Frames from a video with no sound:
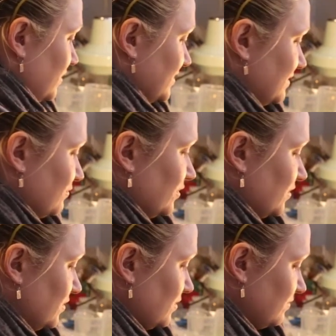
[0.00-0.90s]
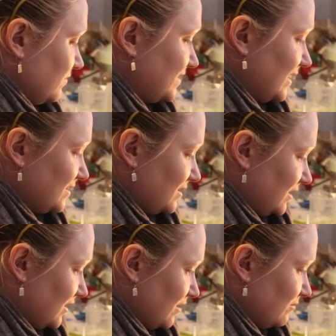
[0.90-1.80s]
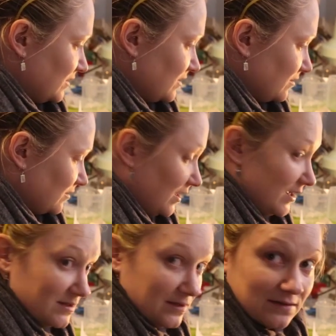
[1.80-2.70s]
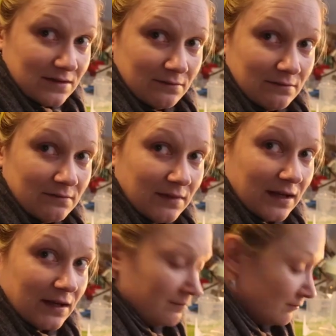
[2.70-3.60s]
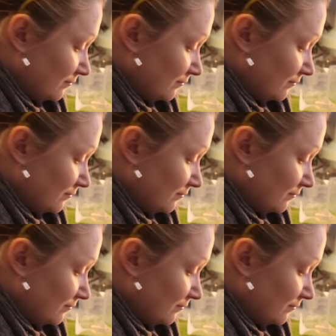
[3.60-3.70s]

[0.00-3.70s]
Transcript: similar sets, and they come with this little case and some like